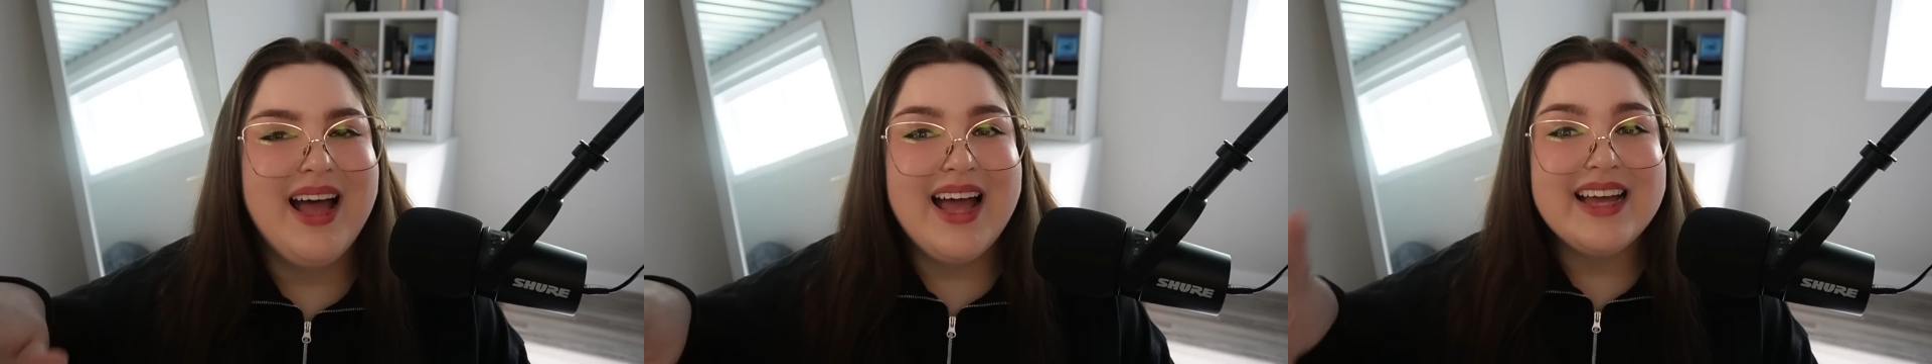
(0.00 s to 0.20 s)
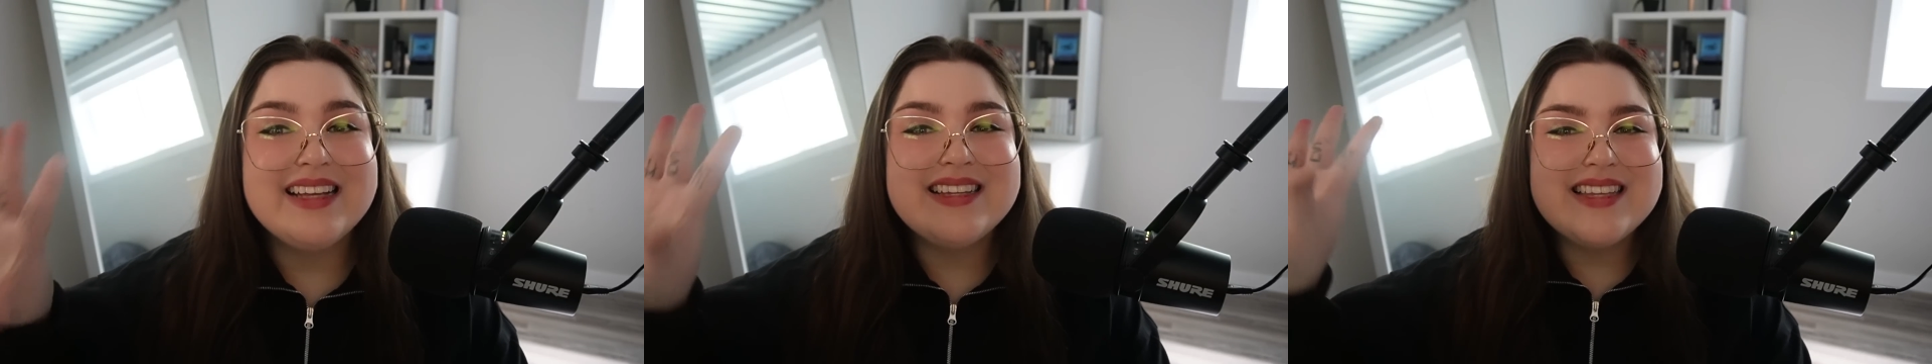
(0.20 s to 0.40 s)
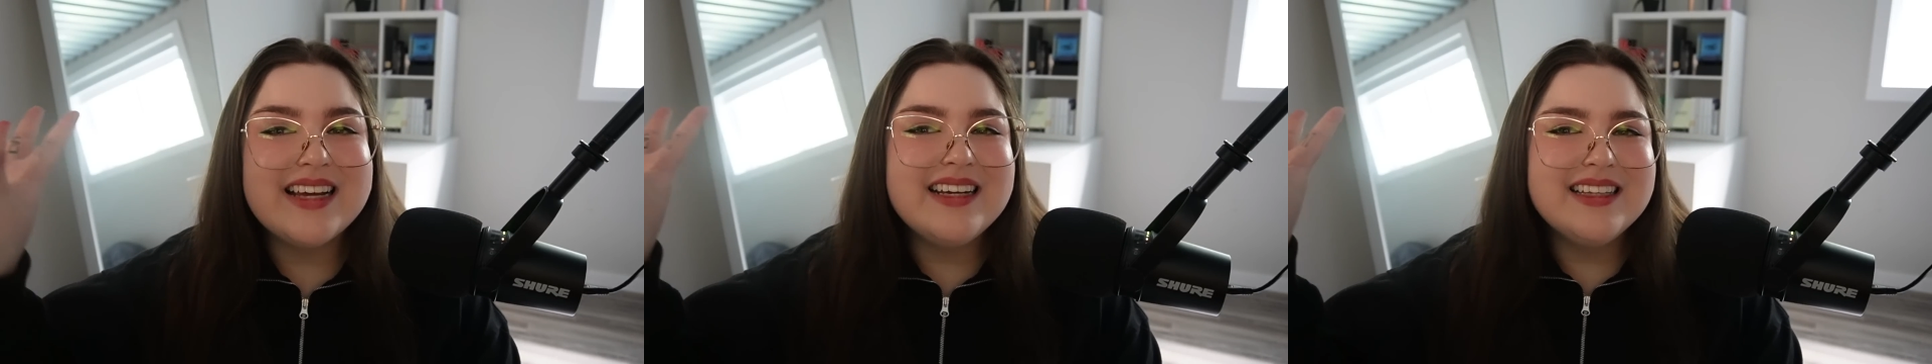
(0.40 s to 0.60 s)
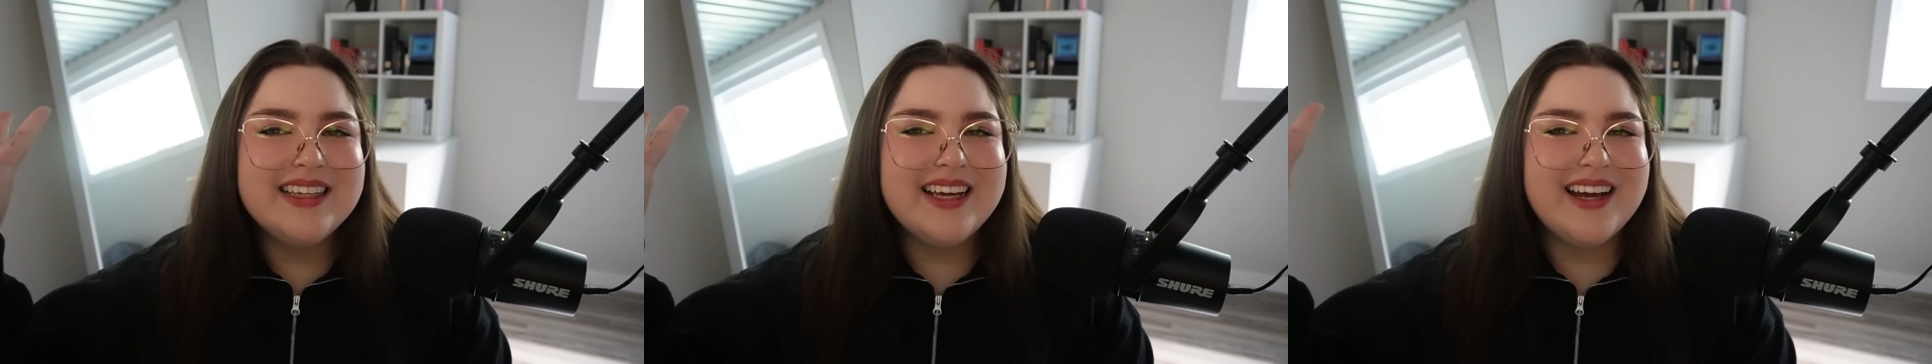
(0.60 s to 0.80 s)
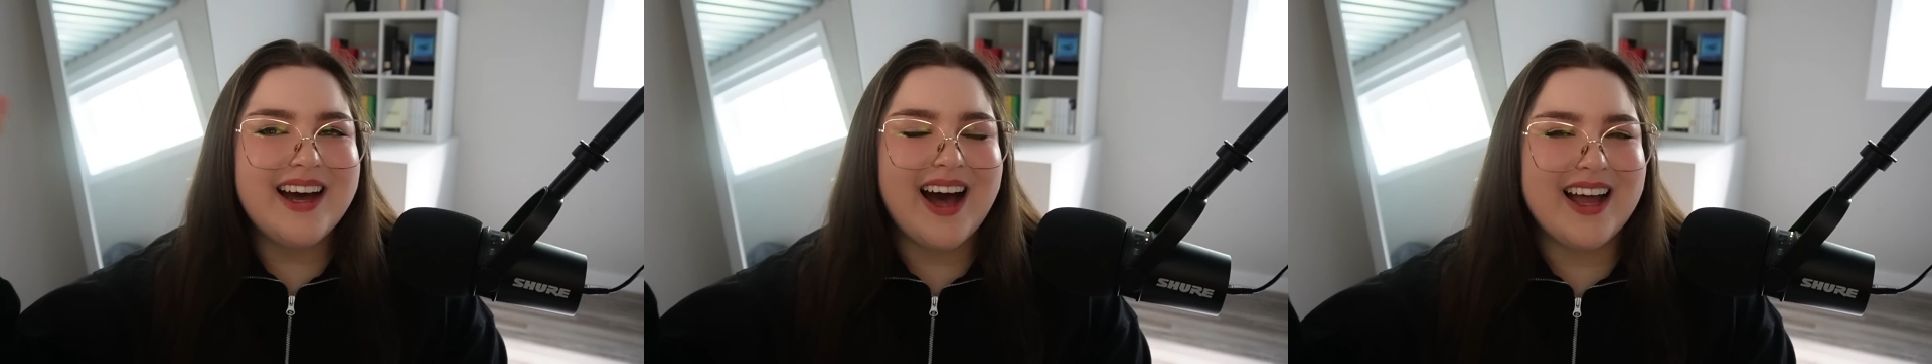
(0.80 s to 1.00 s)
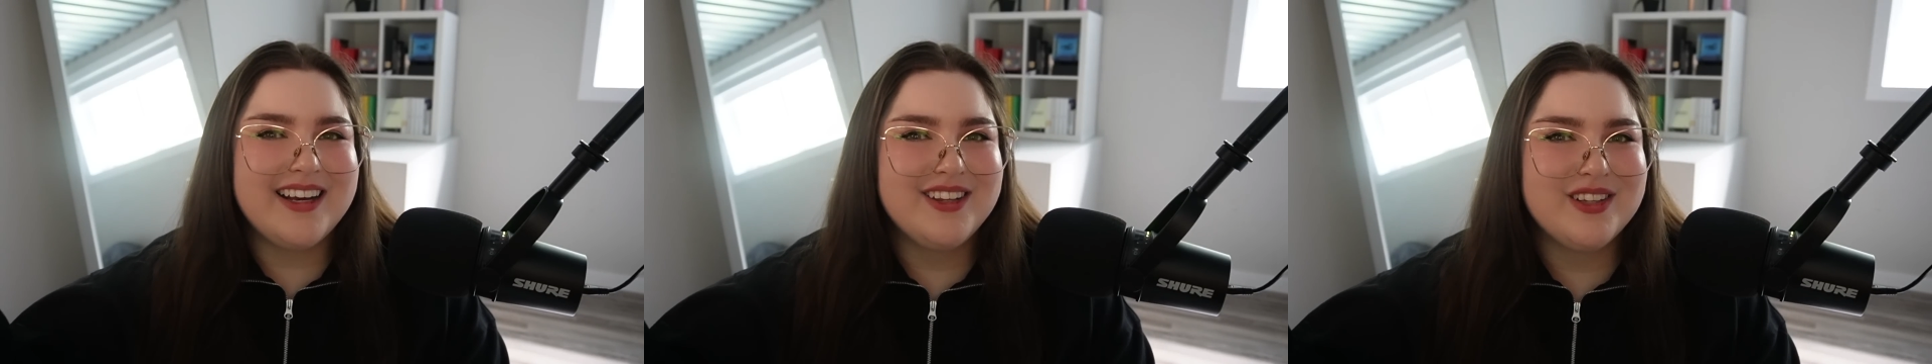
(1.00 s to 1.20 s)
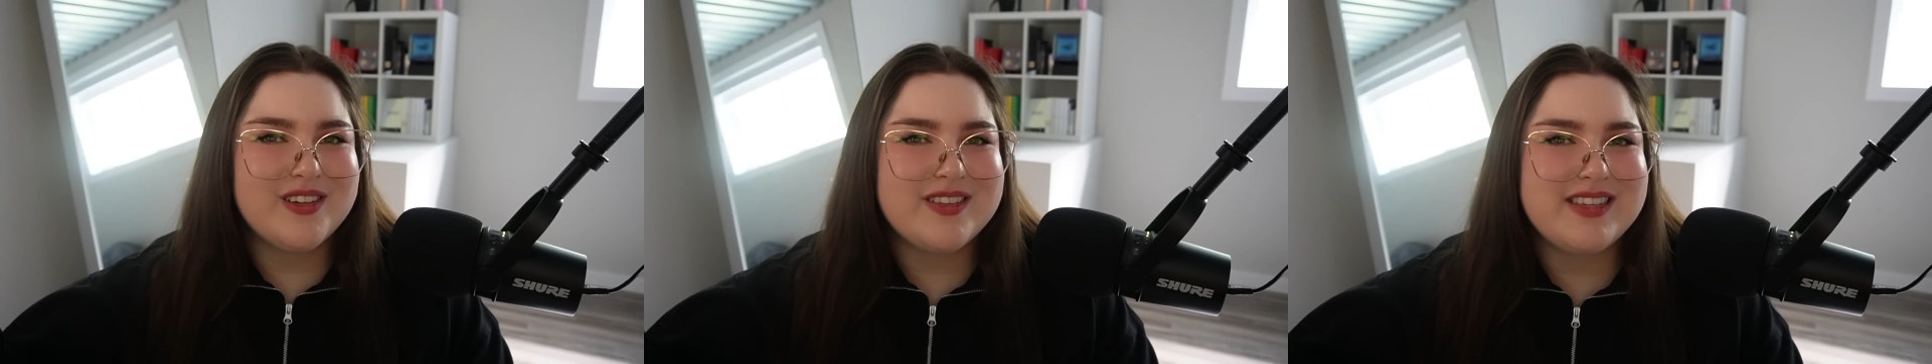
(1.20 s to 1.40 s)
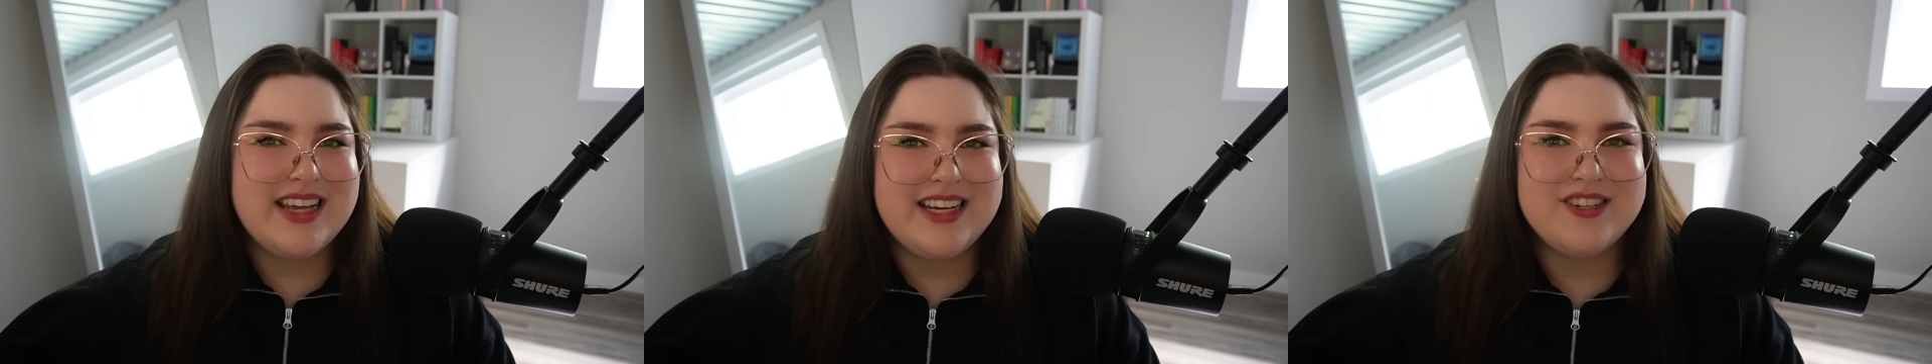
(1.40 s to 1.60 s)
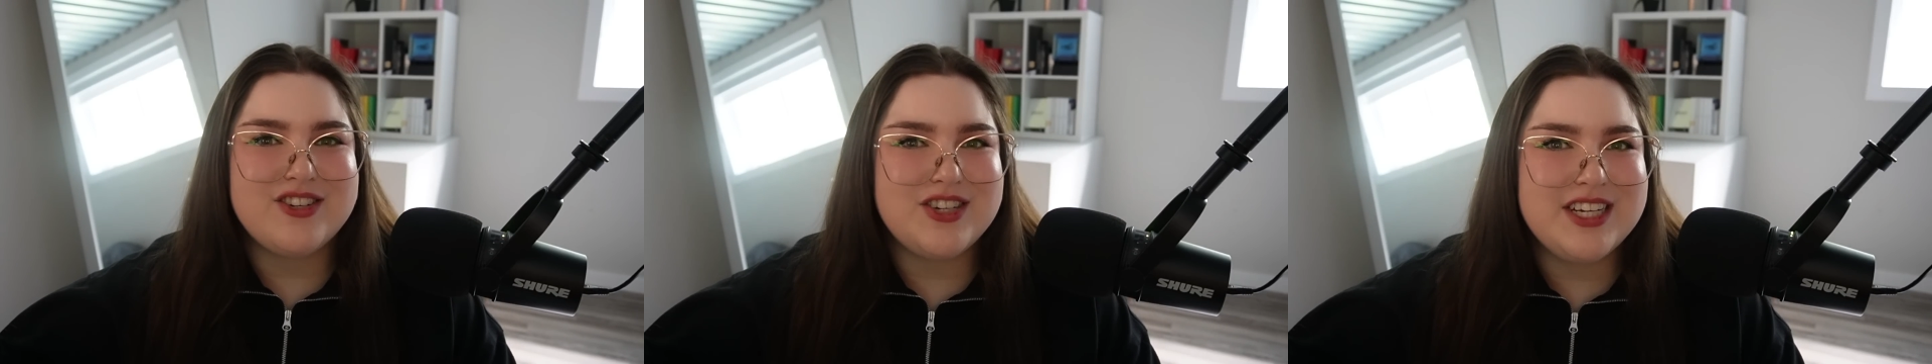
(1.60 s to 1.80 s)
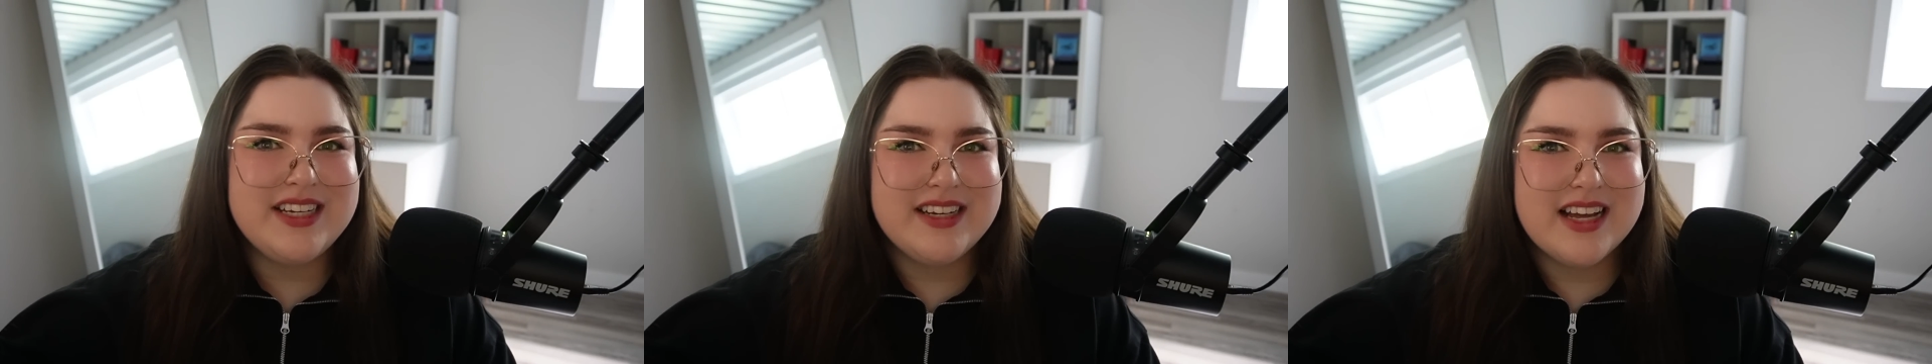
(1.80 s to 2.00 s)
and suddenly it kind of looks
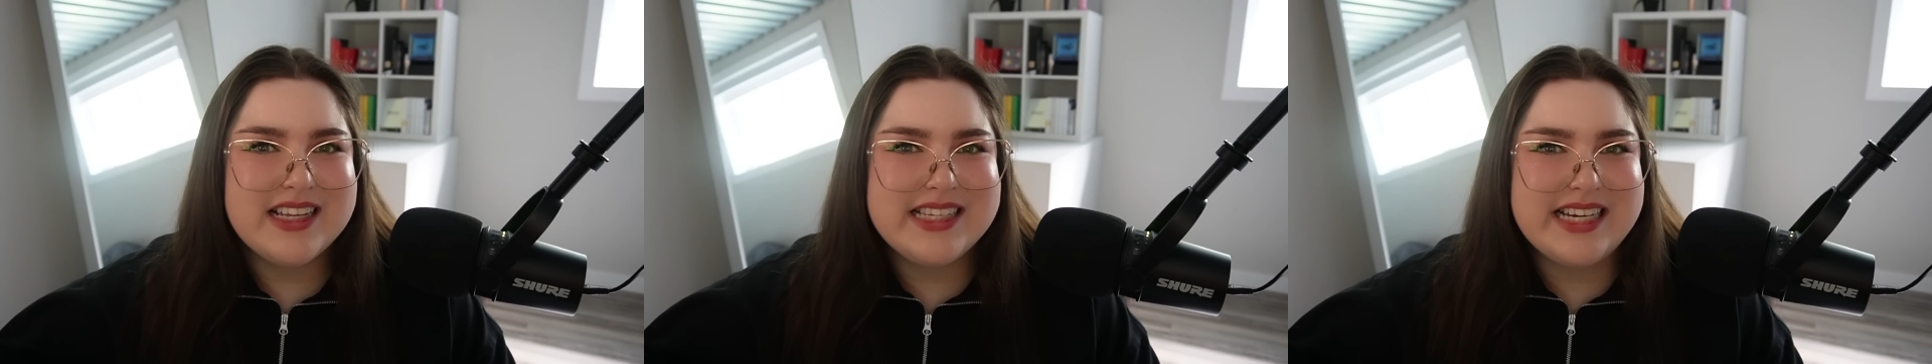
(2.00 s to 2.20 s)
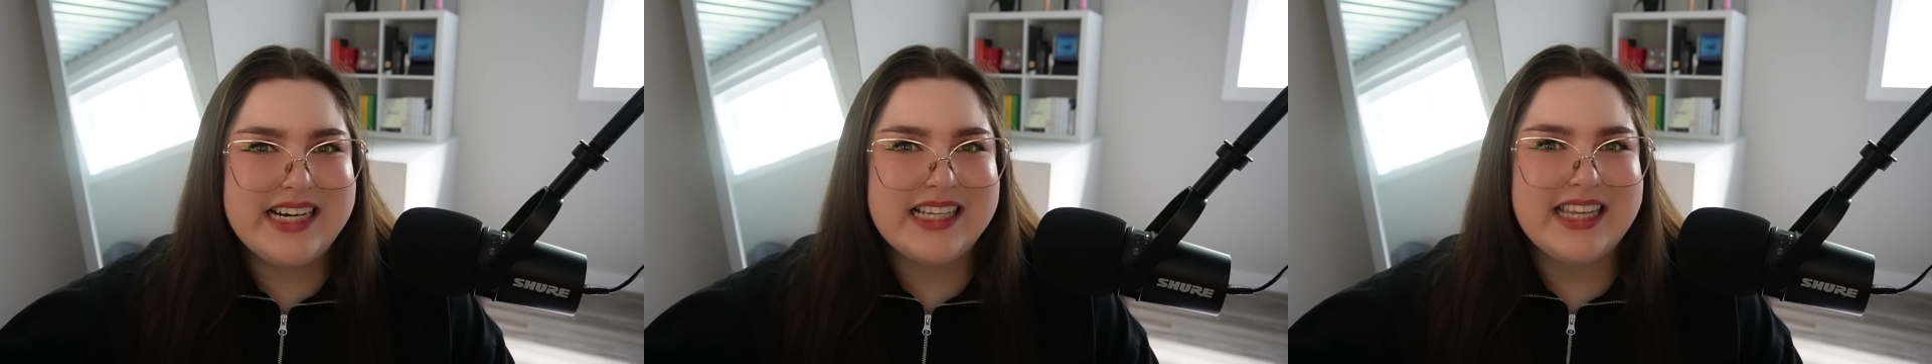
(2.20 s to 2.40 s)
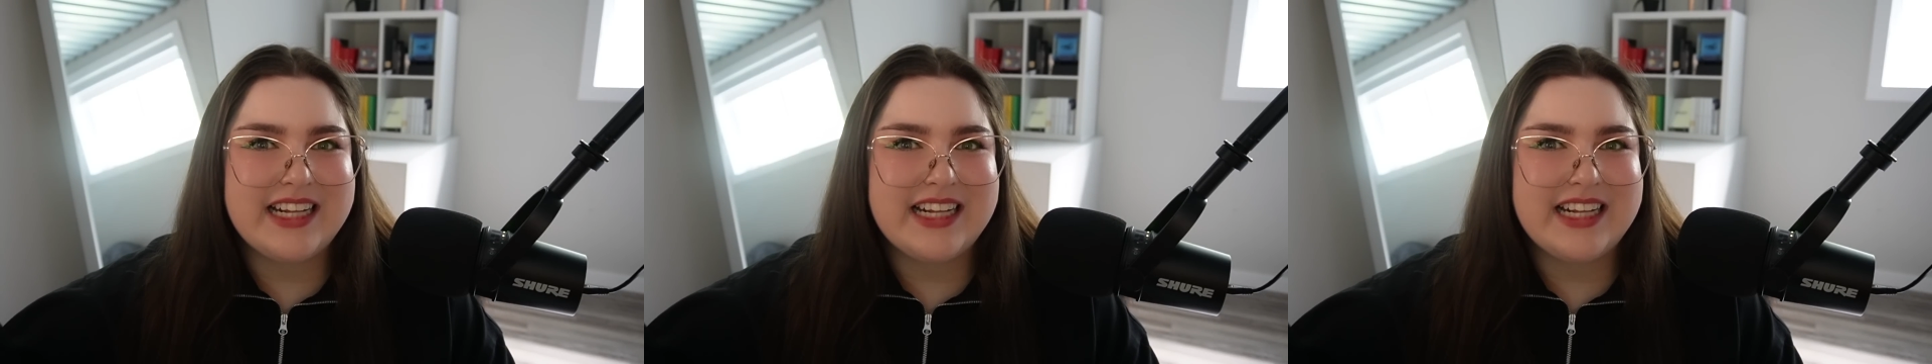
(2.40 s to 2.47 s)
HD, doesn't it?